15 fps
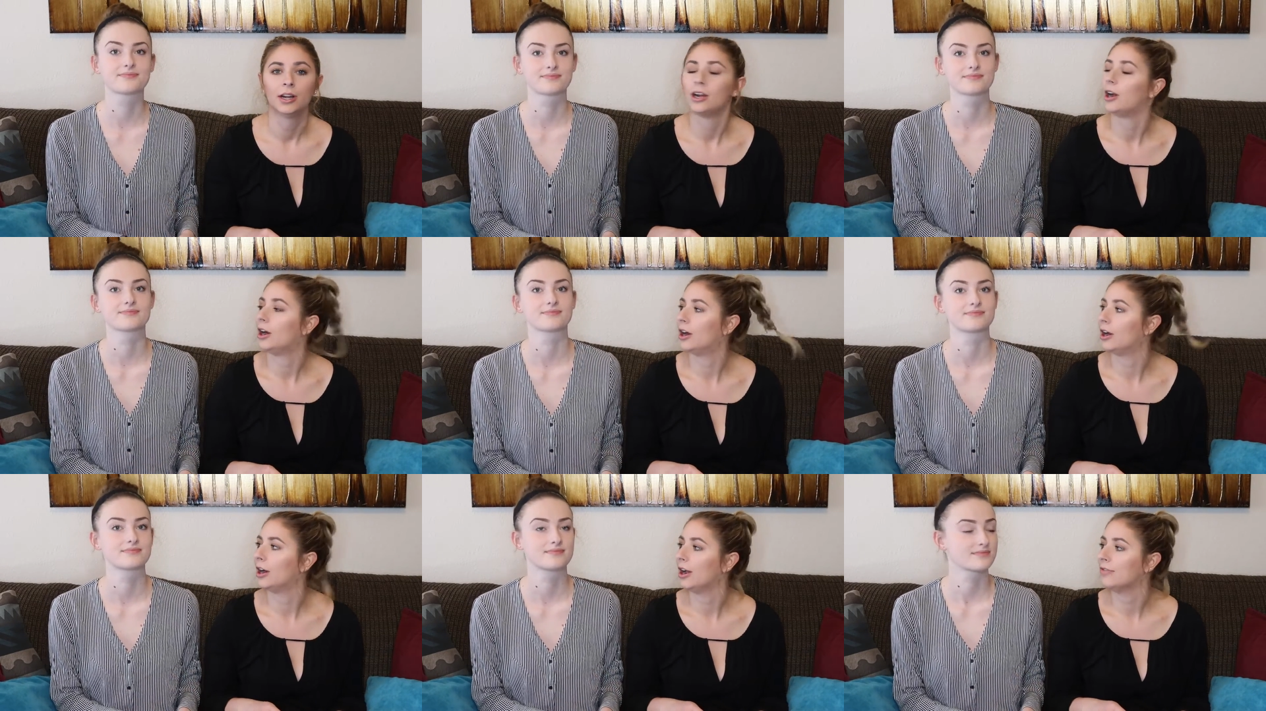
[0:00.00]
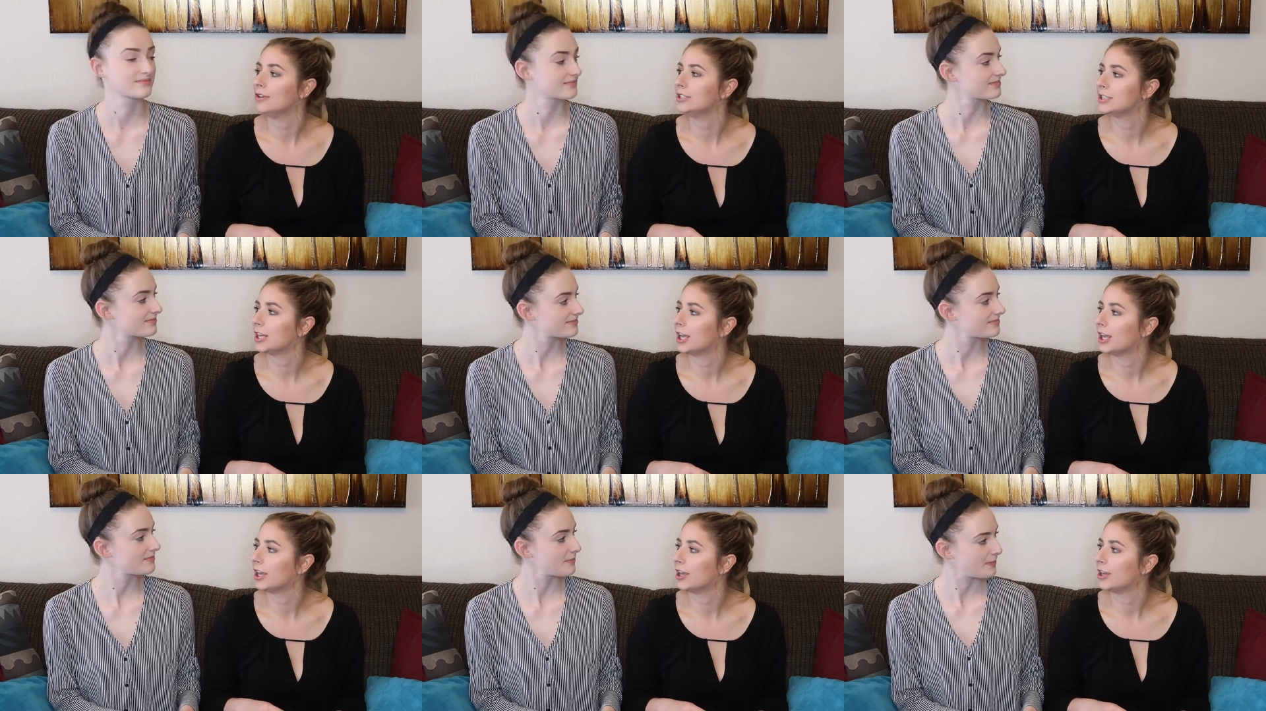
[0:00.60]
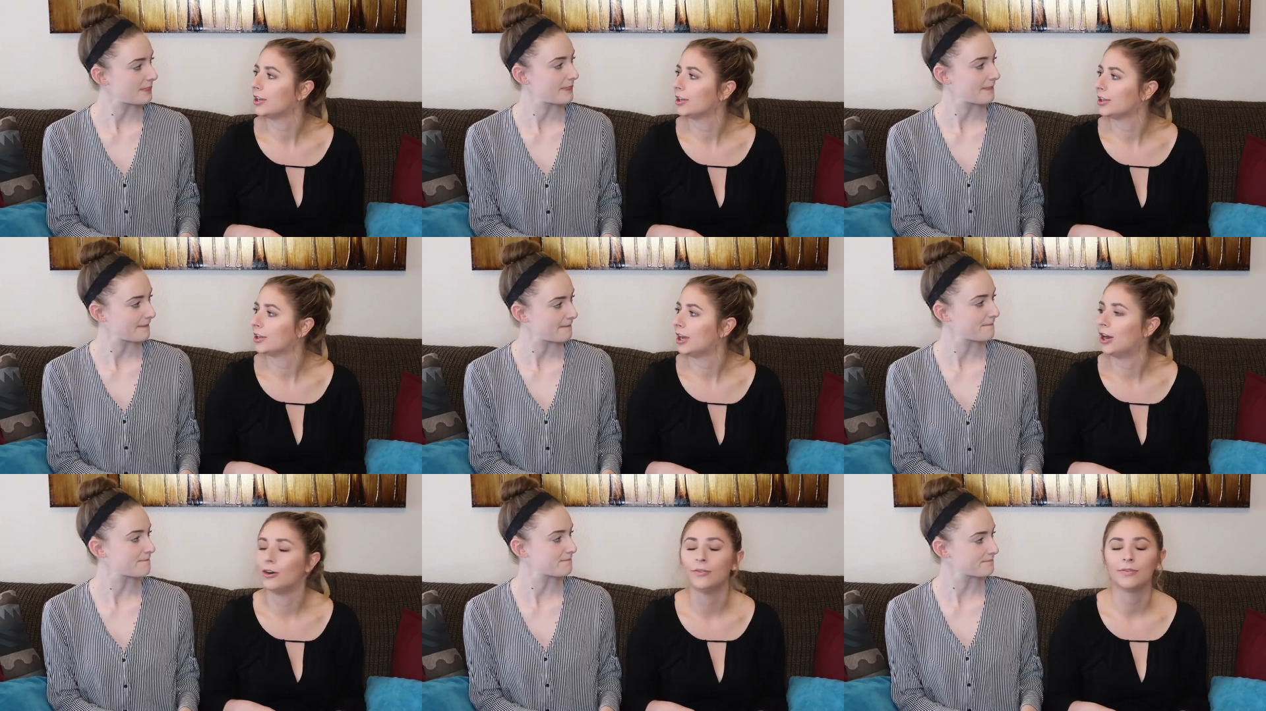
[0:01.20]
Speaker 1: our everyday
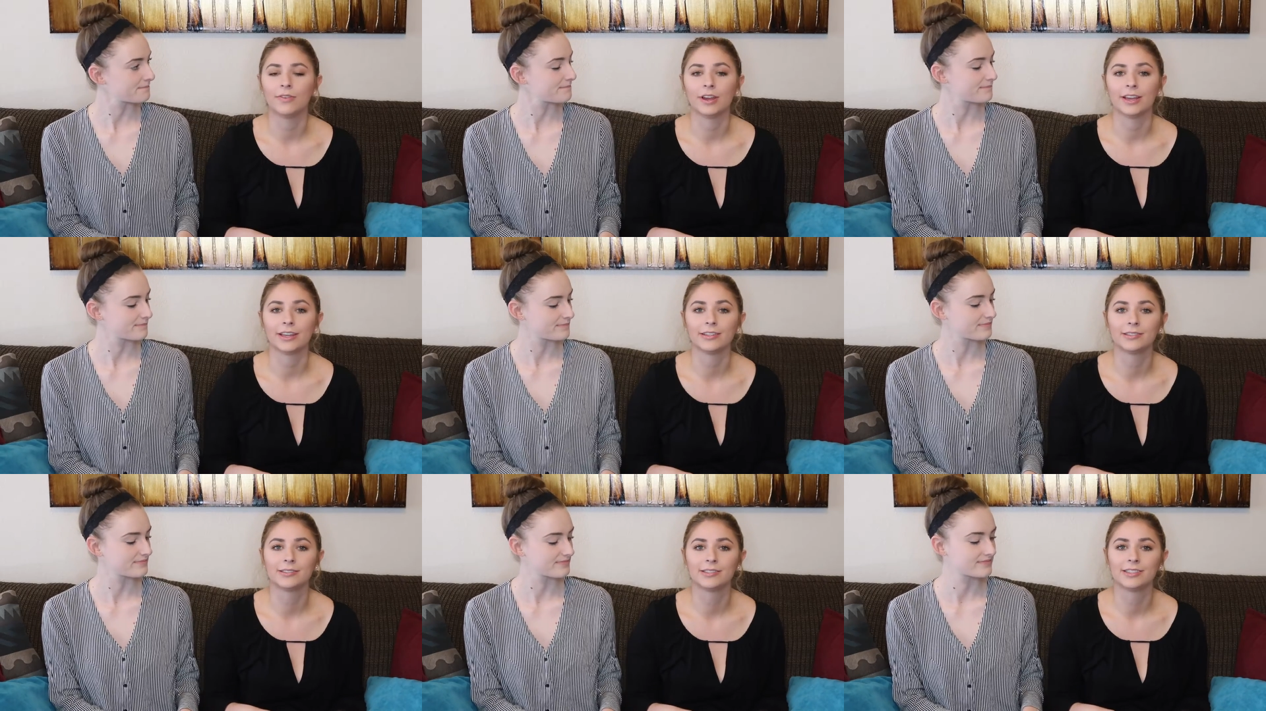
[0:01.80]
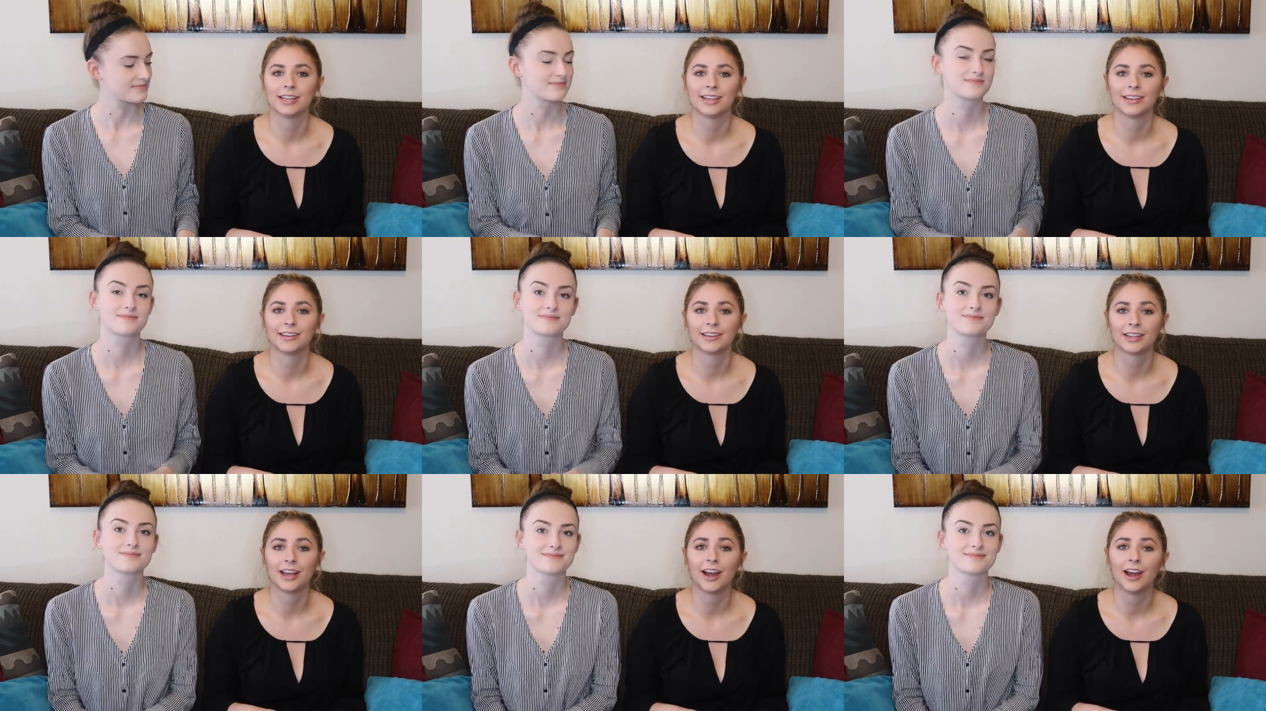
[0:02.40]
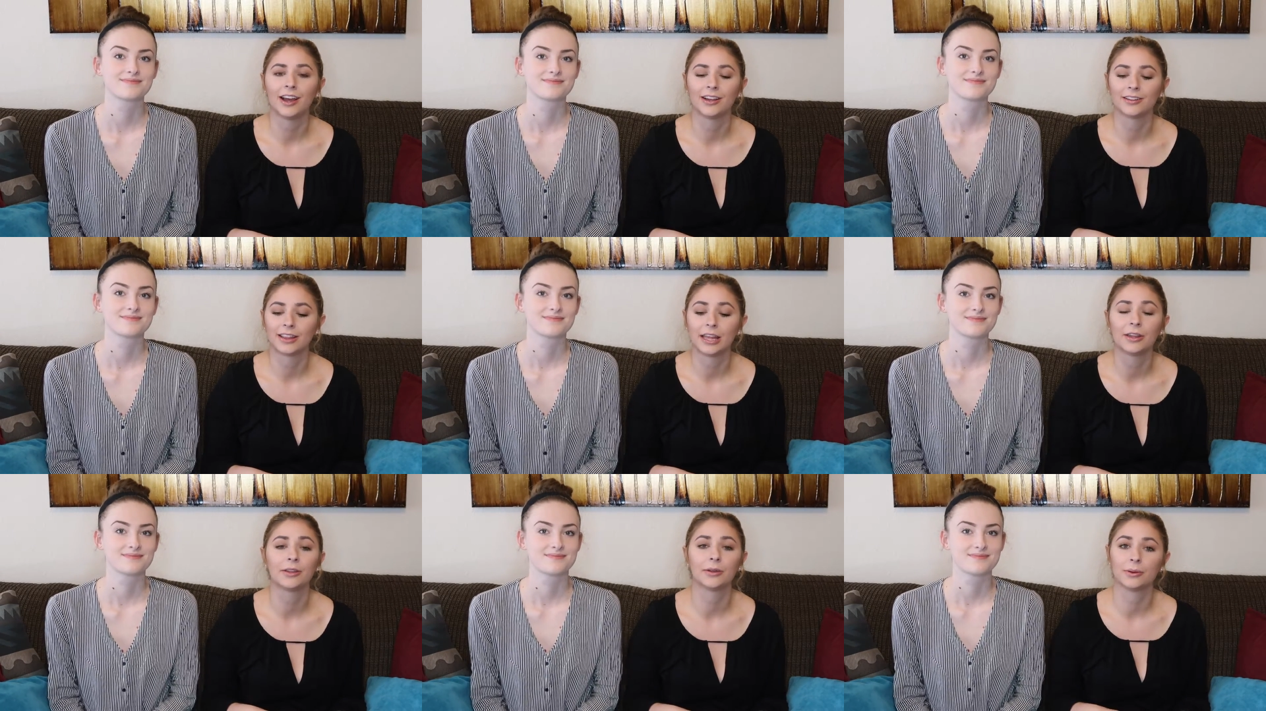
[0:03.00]
outfits. And yeah,
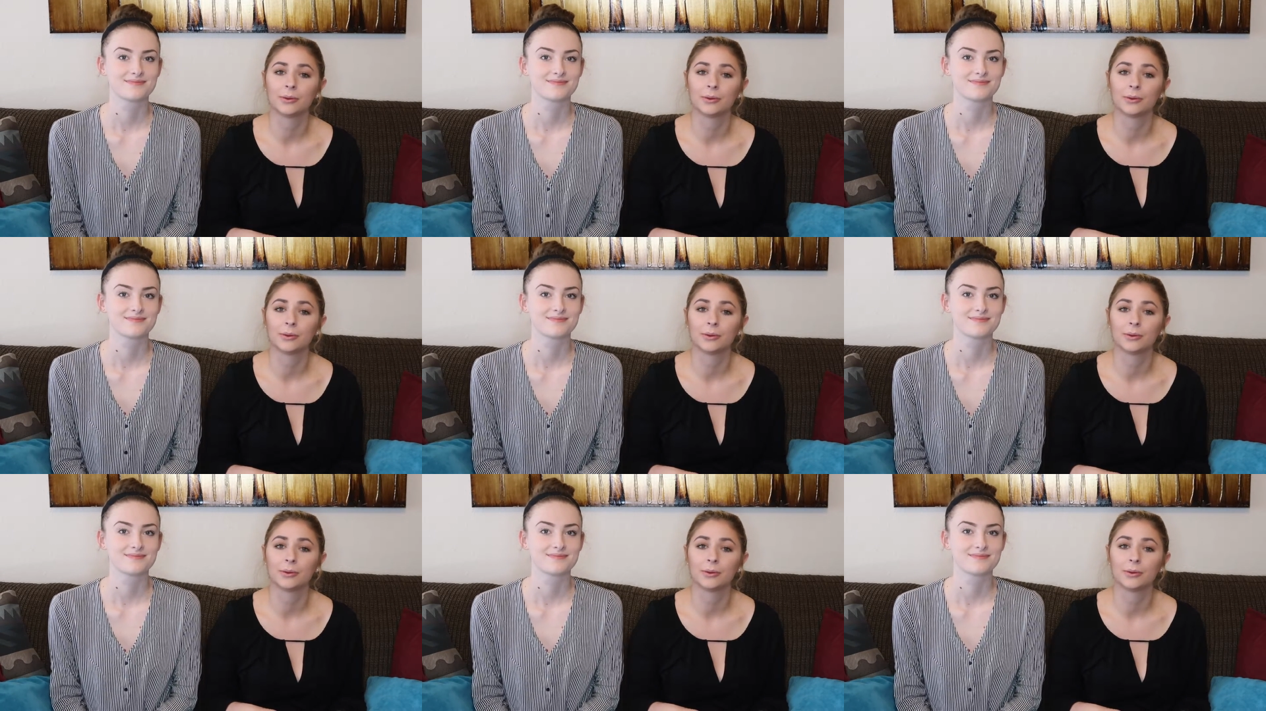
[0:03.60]
thank